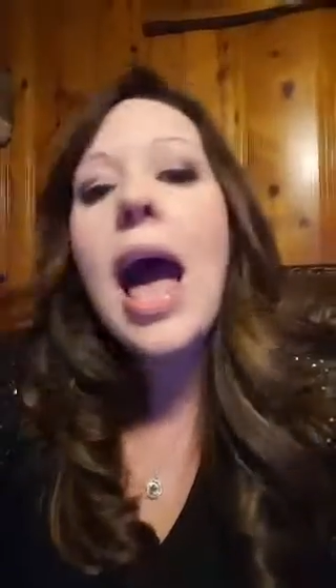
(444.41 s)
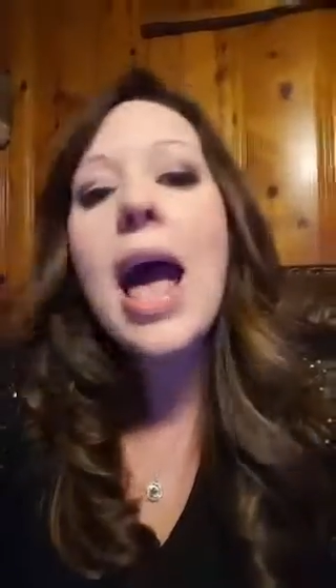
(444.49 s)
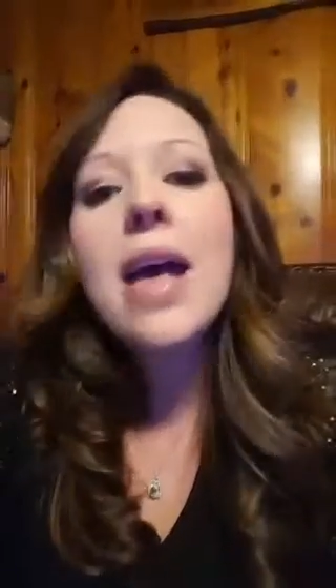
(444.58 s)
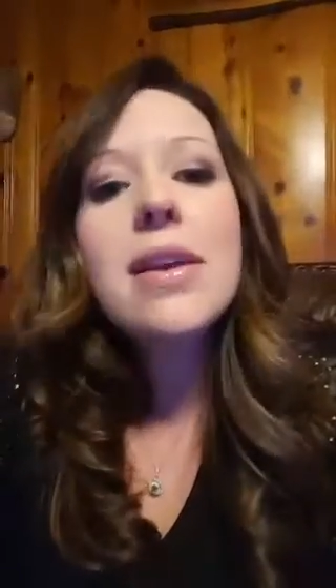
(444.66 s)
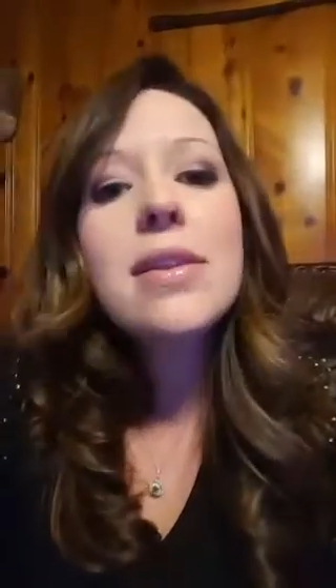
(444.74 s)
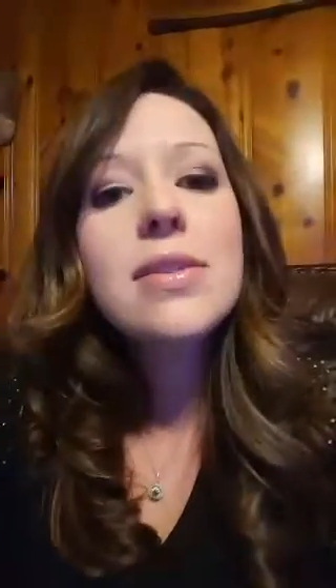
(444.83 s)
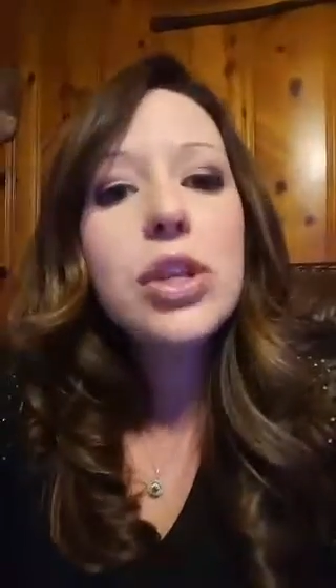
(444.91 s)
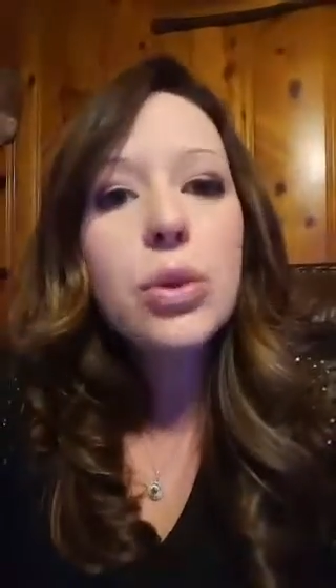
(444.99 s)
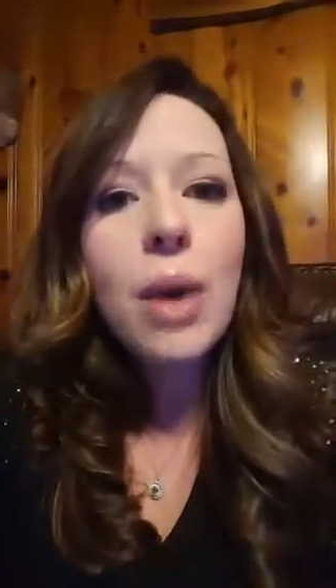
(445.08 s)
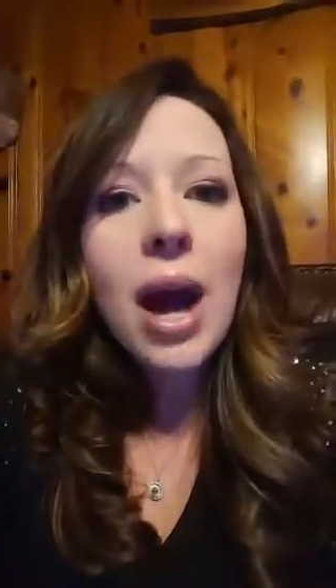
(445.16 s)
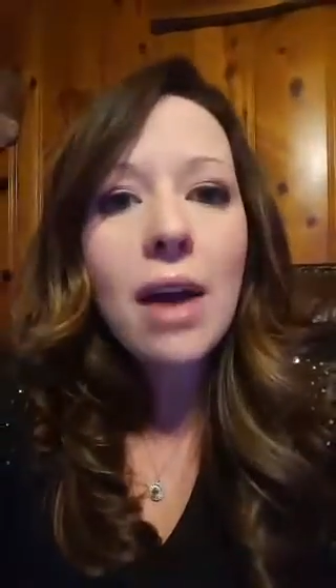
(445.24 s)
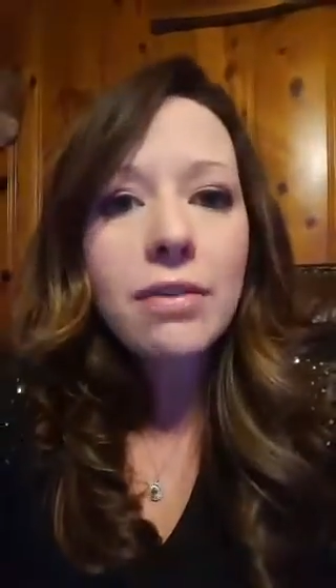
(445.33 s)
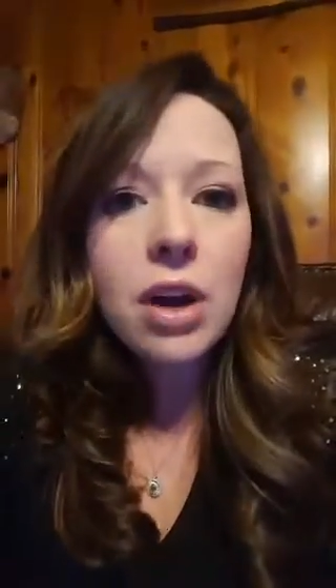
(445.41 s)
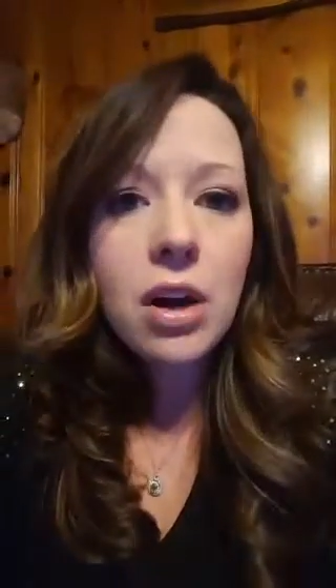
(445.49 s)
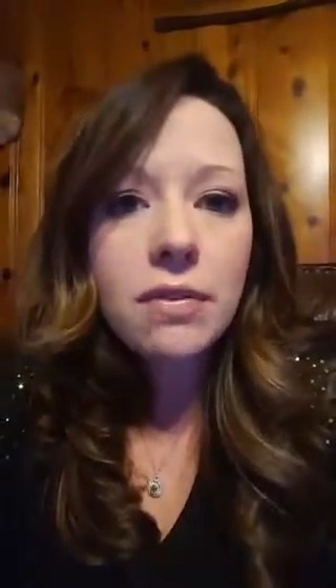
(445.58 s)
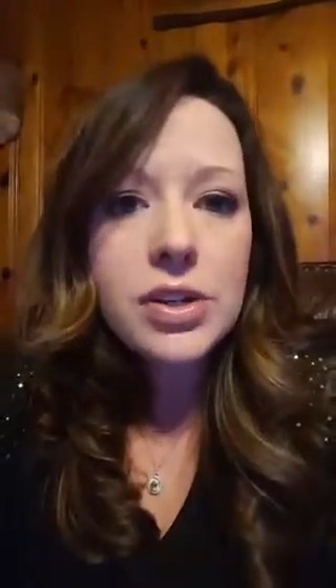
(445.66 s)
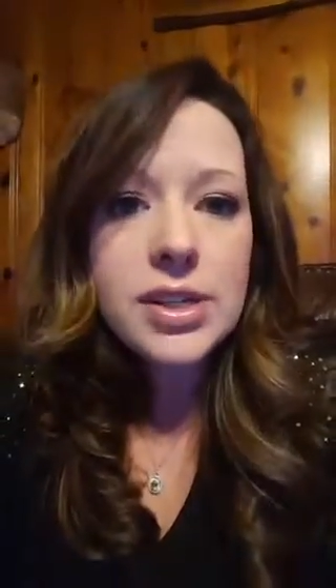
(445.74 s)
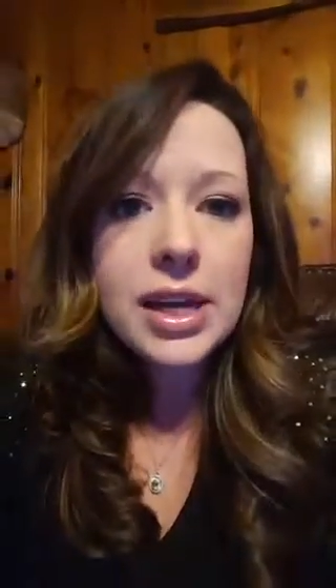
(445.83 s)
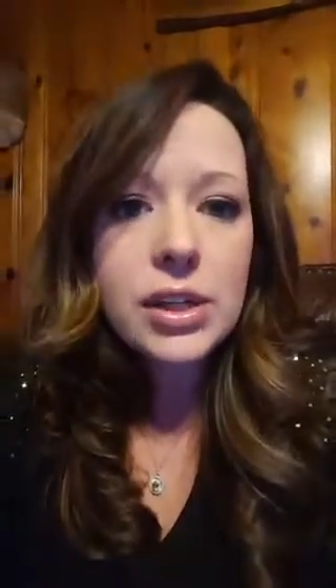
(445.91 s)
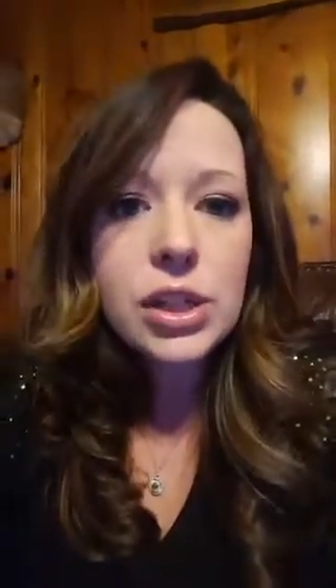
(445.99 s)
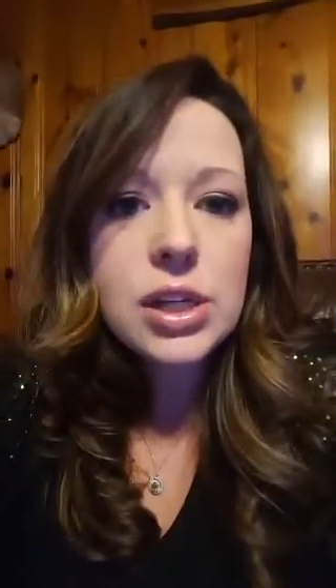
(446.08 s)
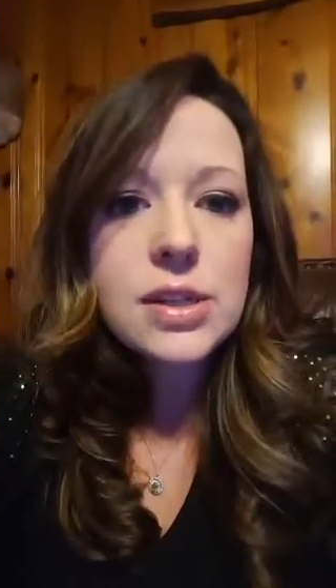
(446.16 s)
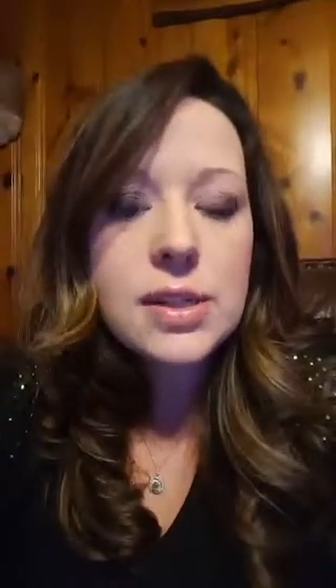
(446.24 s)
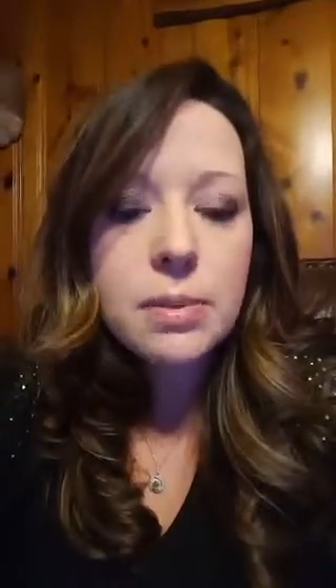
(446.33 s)
As you have
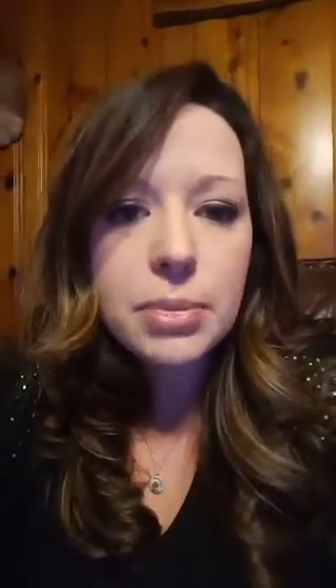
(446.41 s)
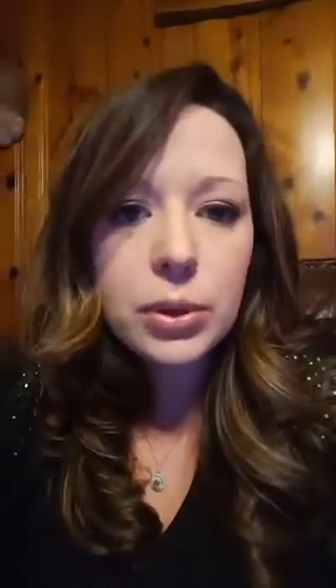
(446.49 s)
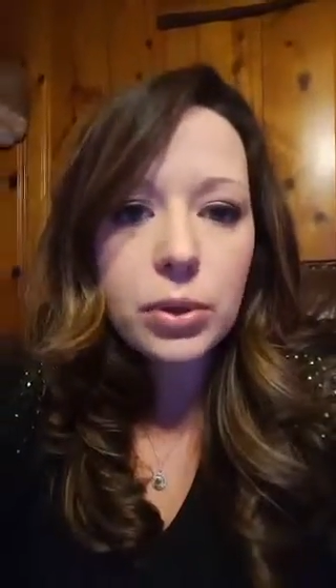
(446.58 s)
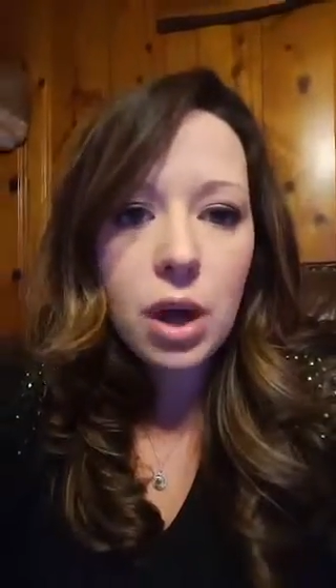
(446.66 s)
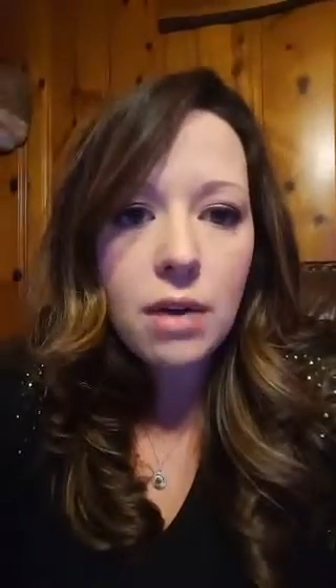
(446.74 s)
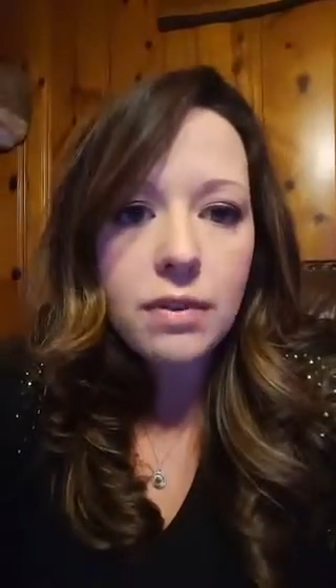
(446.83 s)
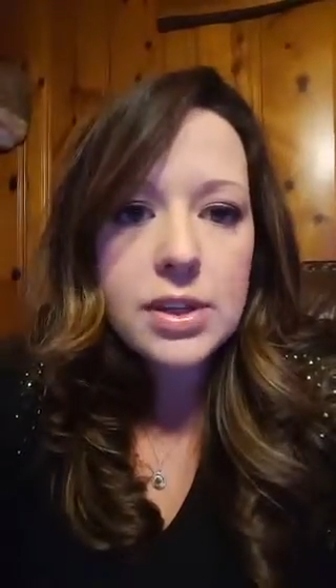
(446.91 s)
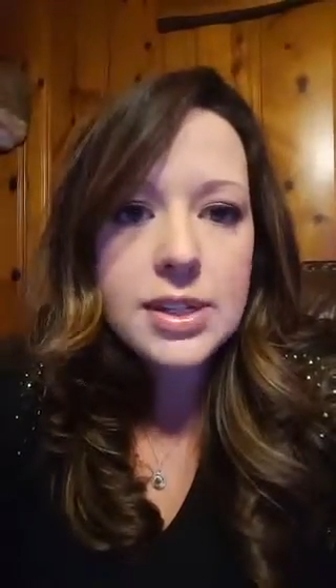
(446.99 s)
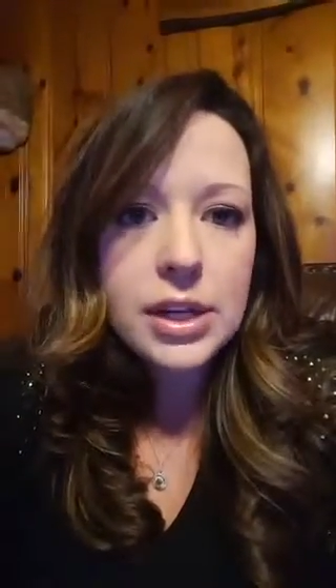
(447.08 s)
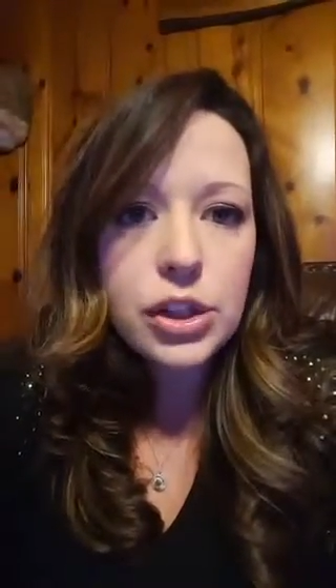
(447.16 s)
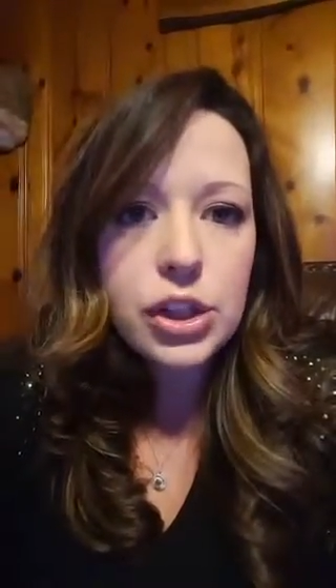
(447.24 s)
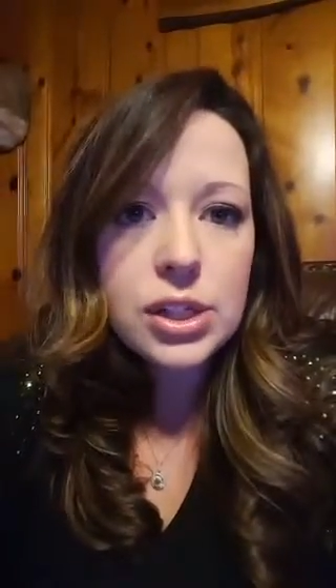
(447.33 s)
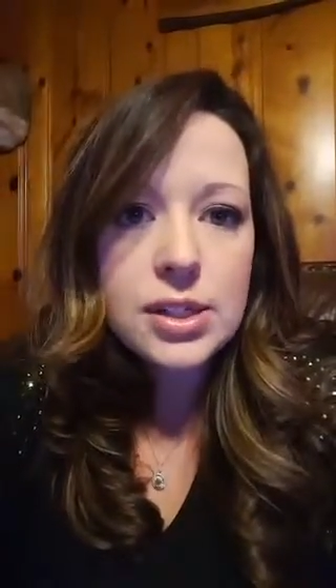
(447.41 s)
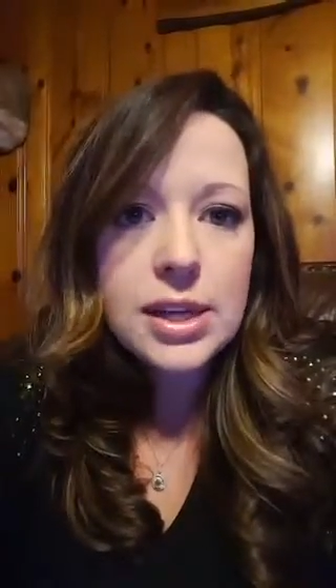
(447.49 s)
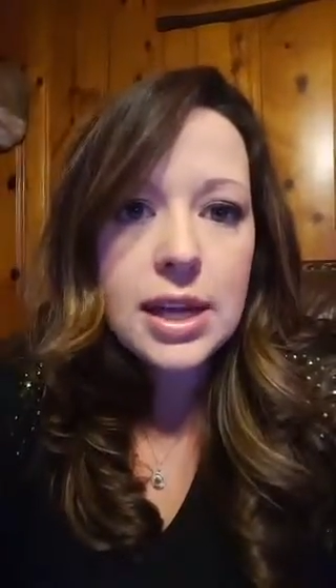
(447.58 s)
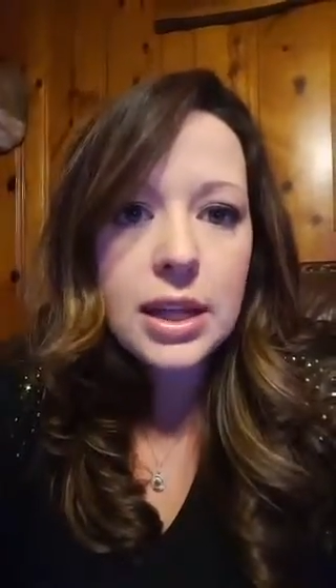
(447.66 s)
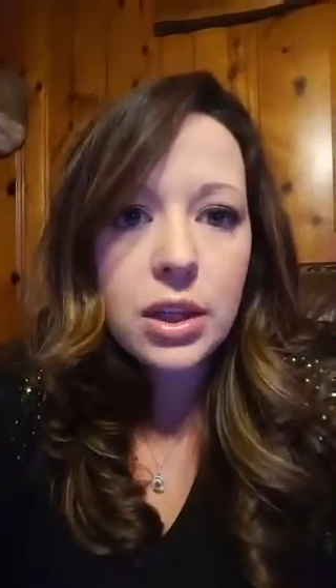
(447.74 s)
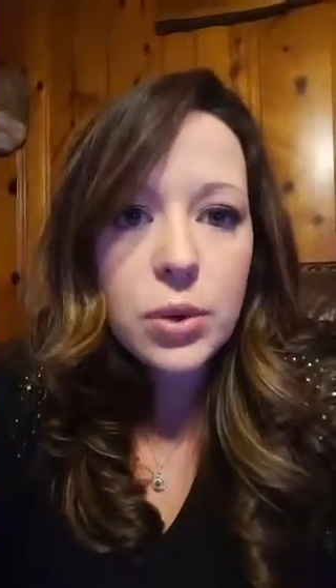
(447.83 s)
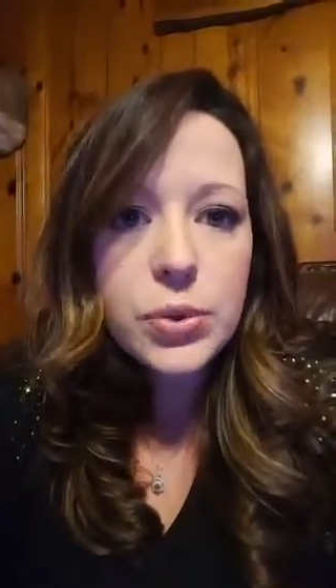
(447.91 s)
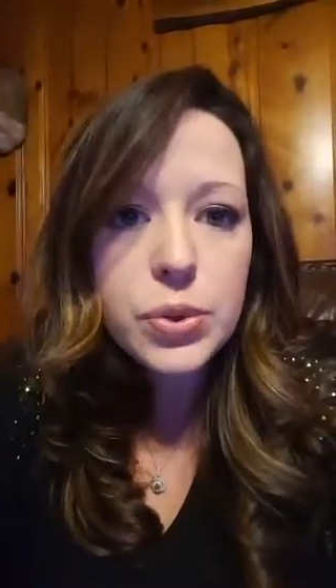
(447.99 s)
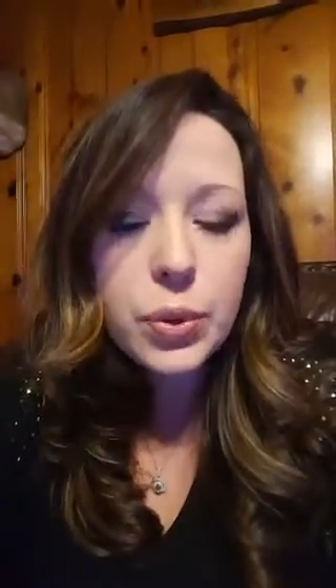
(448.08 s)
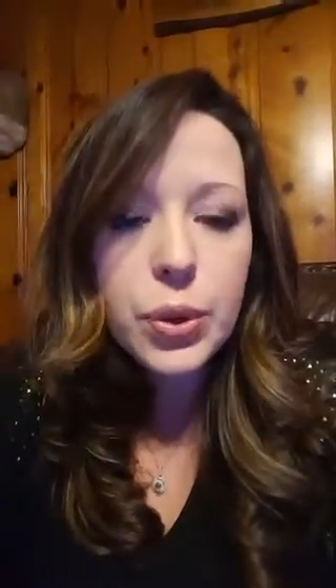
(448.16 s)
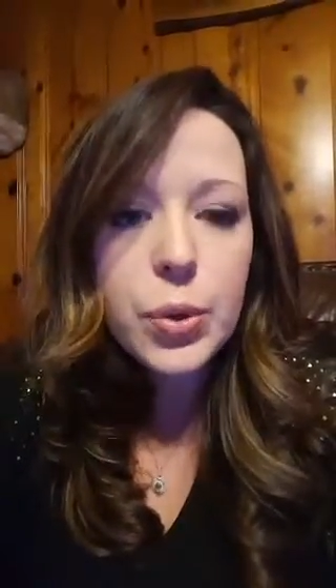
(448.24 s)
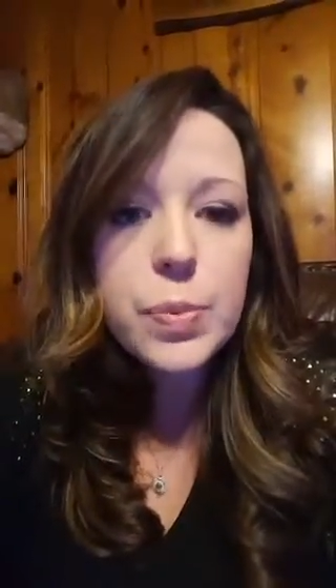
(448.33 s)
conversations and build conversations in
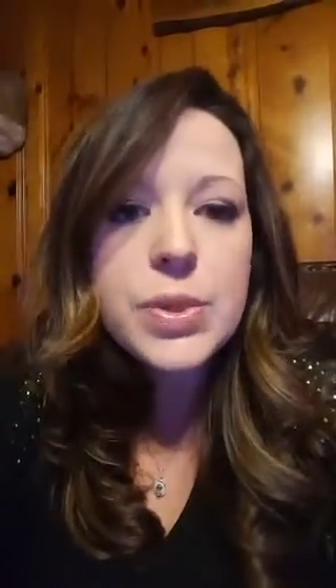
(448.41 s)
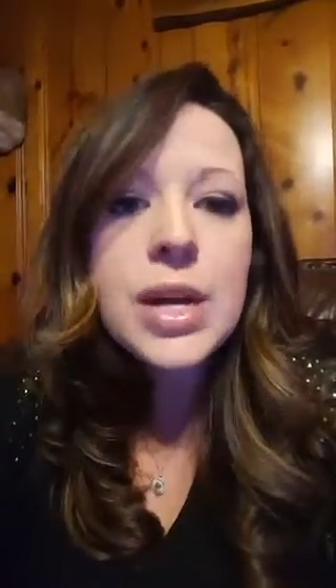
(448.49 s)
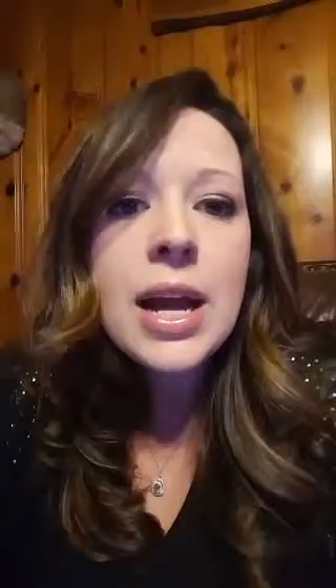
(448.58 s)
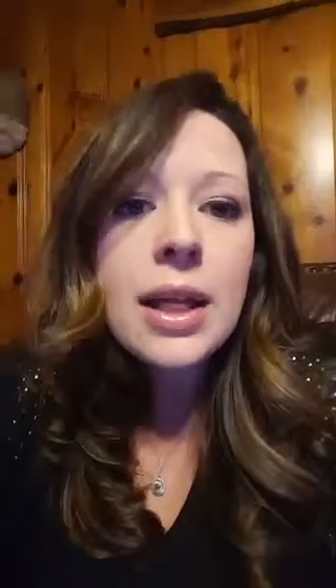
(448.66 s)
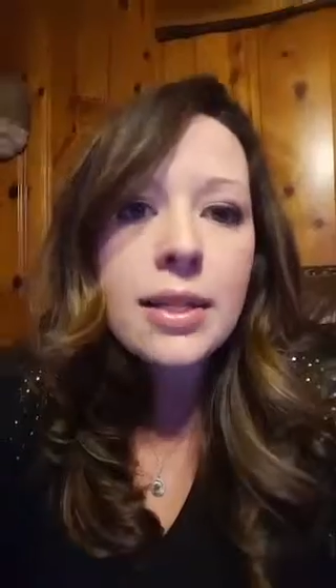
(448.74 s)
those groups,